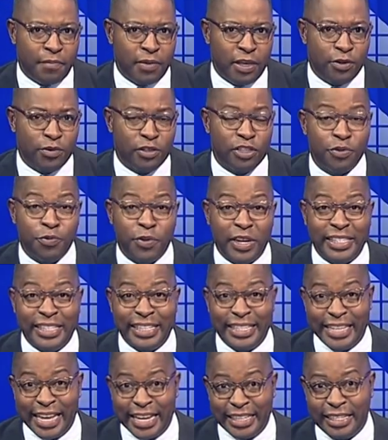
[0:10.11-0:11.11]
He was
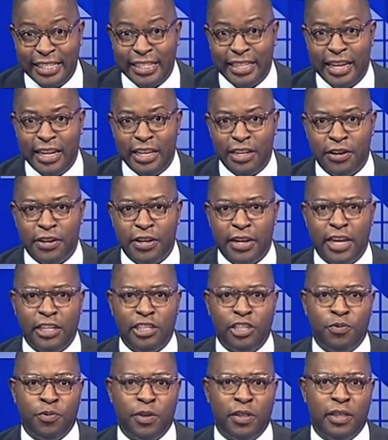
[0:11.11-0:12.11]
arrested yesterday in
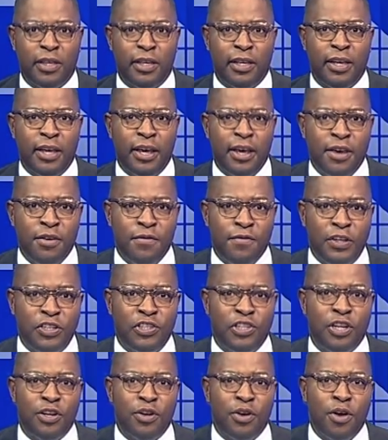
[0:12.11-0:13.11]
connection with the
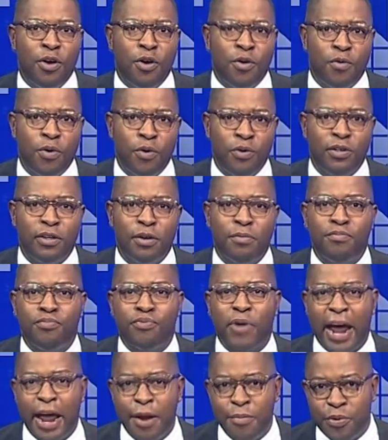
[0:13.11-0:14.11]
fishing quota
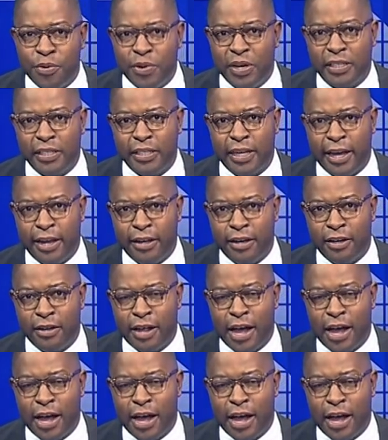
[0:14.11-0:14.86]
bribery scandal.